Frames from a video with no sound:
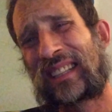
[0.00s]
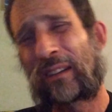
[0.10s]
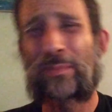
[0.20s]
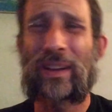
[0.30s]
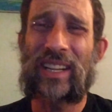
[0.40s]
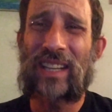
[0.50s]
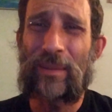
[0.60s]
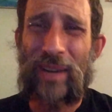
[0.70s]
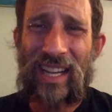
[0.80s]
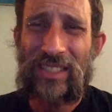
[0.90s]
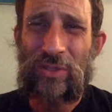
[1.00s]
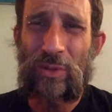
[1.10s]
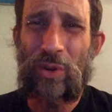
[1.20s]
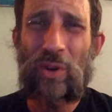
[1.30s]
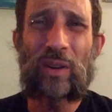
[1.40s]
That was my nickname in high
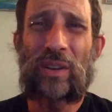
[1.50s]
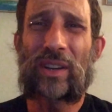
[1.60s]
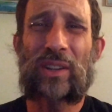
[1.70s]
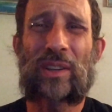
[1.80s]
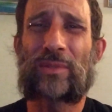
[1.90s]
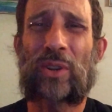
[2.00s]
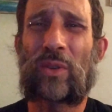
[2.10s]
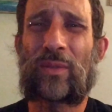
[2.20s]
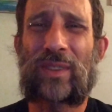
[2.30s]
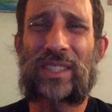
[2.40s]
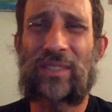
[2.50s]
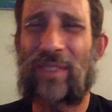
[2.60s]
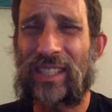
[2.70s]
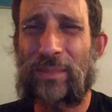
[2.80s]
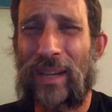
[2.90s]
school. Oh, here comes old fuzzy
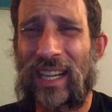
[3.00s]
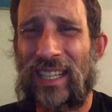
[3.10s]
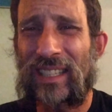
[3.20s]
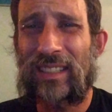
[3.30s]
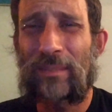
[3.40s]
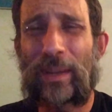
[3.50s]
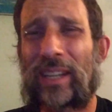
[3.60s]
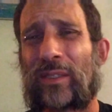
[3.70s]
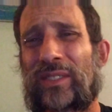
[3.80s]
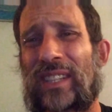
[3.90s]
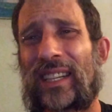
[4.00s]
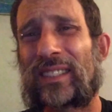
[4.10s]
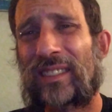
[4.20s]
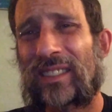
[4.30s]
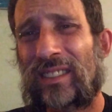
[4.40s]
face man. Made no
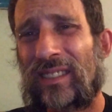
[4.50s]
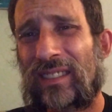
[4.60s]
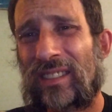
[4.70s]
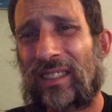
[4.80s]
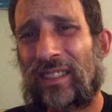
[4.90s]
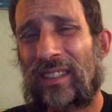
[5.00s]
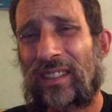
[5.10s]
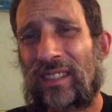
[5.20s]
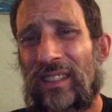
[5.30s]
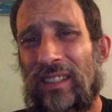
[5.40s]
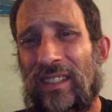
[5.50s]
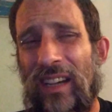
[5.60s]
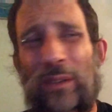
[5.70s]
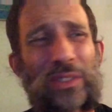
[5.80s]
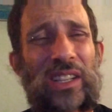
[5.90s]
sense.
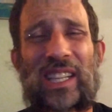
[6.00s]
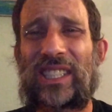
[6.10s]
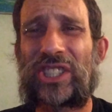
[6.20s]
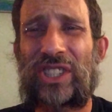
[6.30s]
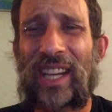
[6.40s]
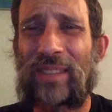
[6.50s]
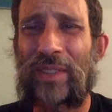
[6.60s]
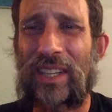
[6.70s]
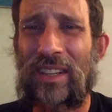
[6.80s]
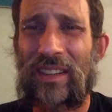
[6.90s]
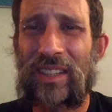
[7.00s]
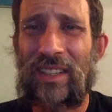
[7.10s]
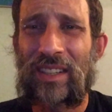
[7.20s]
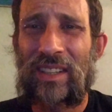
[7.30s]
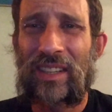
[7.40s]
I was clean shaven.
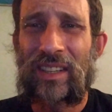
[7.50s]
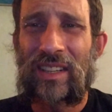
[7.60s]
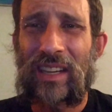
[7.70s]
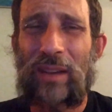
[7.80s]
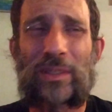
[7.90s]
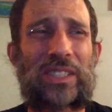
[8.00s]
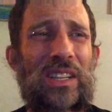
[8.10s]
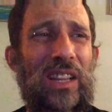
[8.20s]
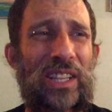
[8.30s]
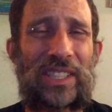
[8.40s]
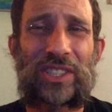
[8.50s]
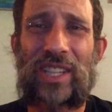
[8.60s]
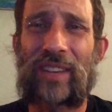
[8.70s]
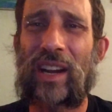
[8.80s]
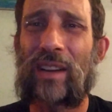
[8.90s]

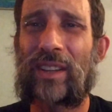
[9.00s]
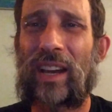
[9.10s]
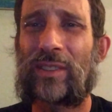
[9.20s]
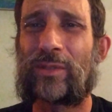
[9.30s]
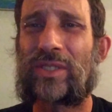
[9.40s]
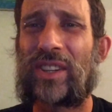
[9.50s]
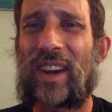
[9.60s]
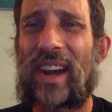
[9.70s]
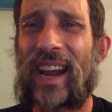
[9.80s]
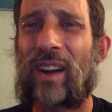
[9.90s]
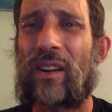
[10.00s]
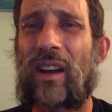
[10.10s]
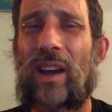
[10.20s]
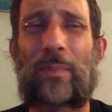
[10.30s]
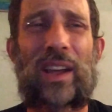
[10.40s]
I used
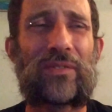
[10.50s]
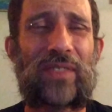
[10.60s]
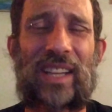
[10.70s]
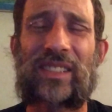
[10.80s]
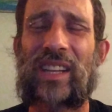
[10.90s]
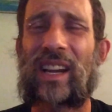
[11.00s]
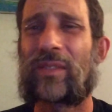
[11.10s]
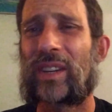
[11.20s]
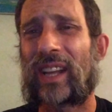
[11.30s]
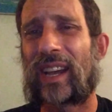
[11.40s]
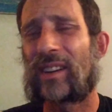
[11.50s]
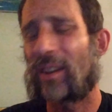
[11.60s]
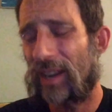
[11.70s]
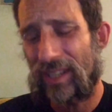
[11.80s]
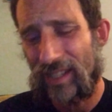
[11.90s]
Nair on my face every day.
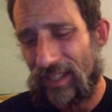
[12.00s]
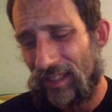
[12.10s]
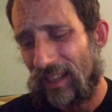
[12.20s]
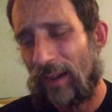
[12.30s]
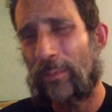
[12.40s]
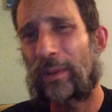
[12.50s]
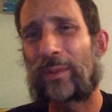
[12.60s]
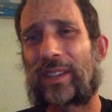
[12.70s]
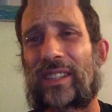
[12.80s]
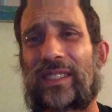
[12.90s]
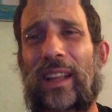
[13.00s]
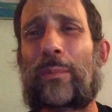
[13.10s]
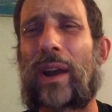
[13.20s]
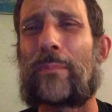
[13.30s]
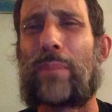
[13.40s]
No, I didn't. That would be ridiculous. That
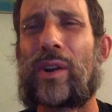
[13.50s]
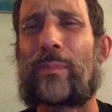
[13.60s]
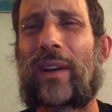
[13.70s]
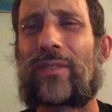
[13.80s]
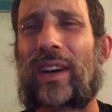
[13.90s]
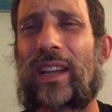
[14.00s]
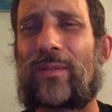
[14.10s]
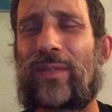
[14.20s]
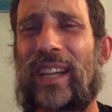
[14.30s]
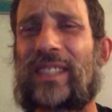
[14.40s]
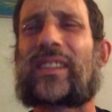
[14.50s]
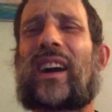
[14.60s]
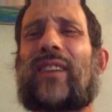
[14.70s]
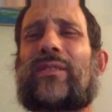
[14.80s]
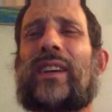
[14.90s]
would probably burn my fucking face
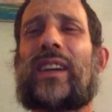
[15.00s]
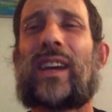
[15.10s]
off.